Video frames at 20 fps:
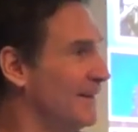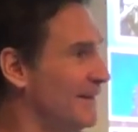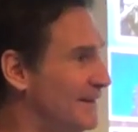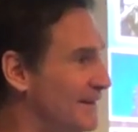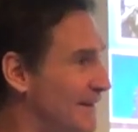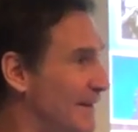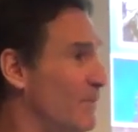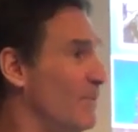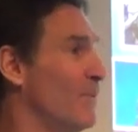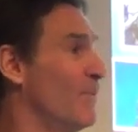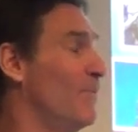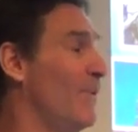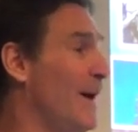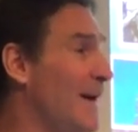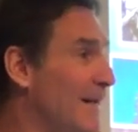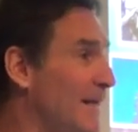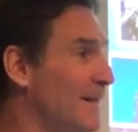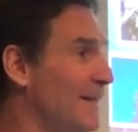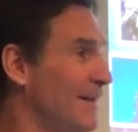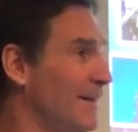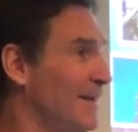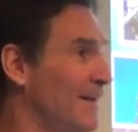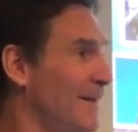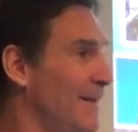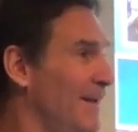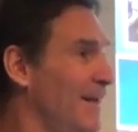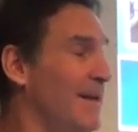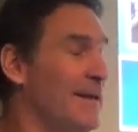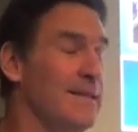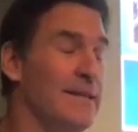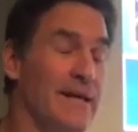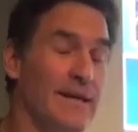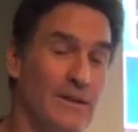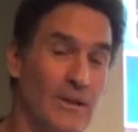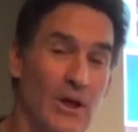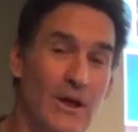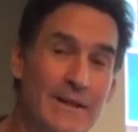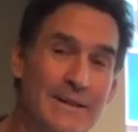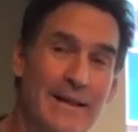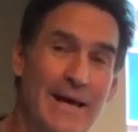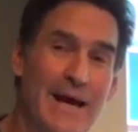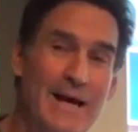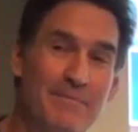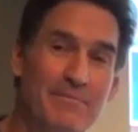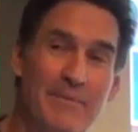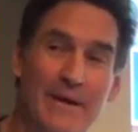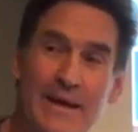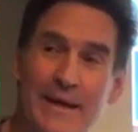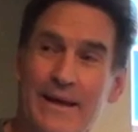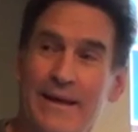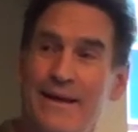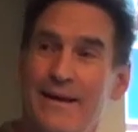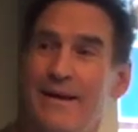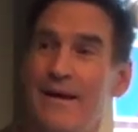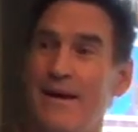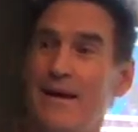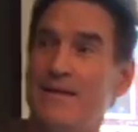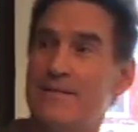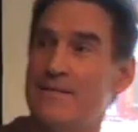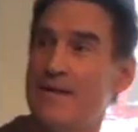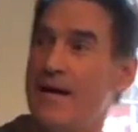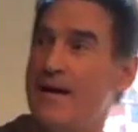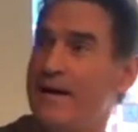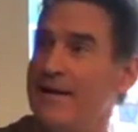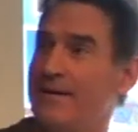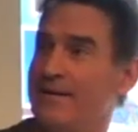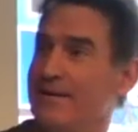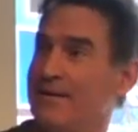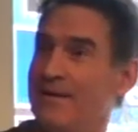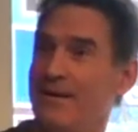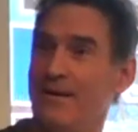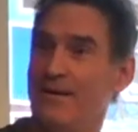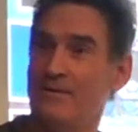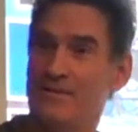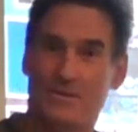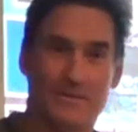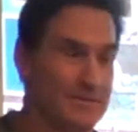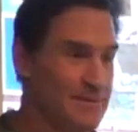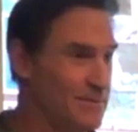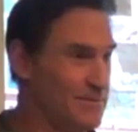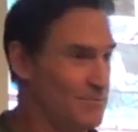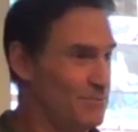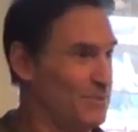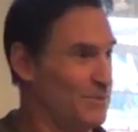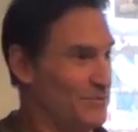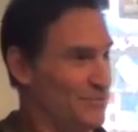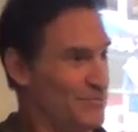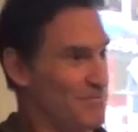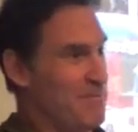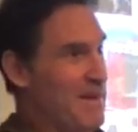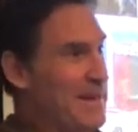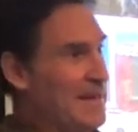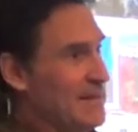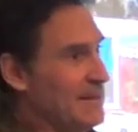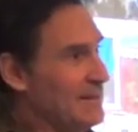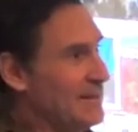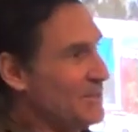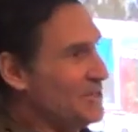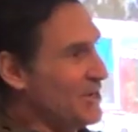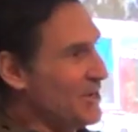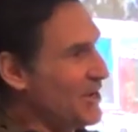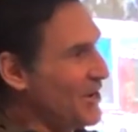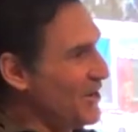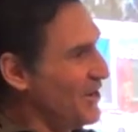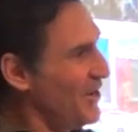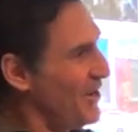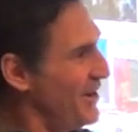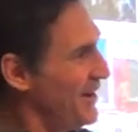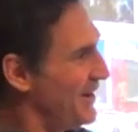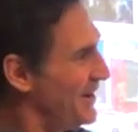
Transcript: And they were white, and they looked at me as I was making the turn.